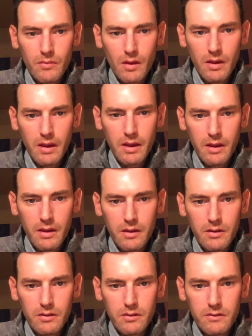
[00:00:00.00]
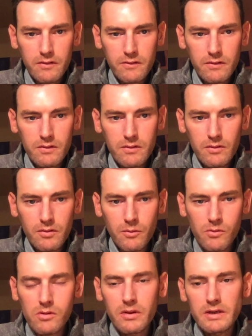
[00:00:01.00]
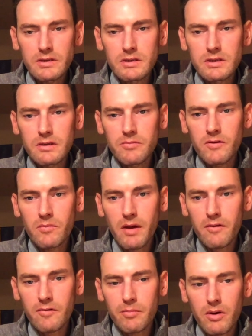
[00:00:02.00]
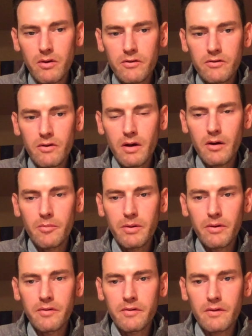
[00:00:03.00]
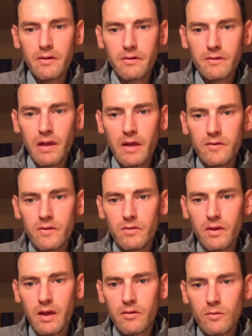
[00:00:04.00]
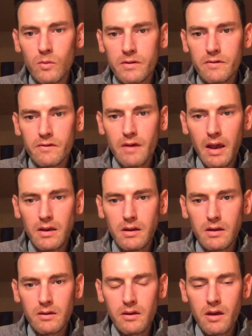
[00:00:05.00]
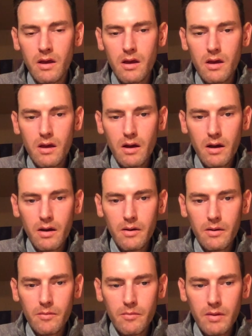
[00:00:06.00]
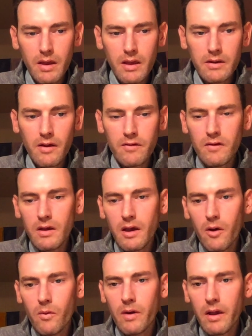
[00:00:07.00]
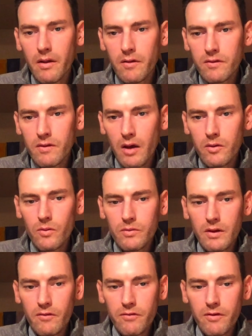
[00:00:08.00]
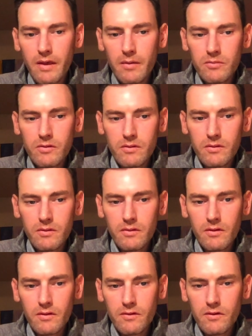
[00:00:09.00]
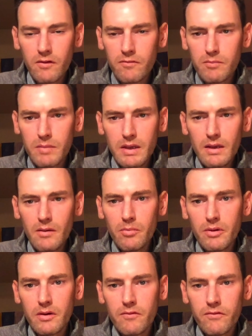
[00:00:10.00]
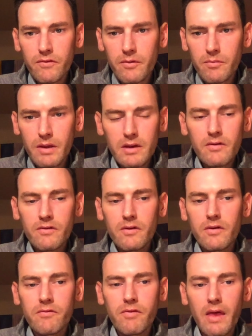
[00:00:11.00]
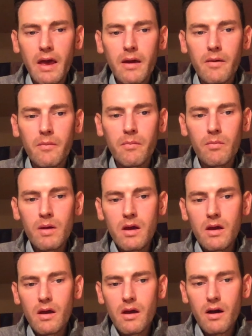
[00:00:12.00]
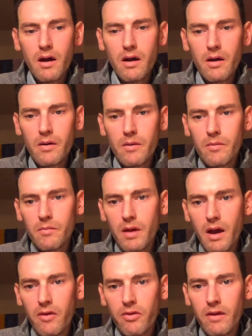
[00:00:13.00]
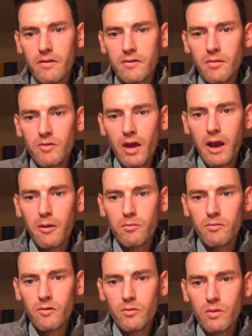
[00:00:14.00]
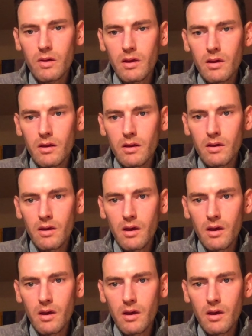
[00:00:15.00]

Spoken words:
And the relationship to my spiritual helpers is less and less one-sided. And I seek out ways not only for them to serve me, but for me to serve them. I think sometimes we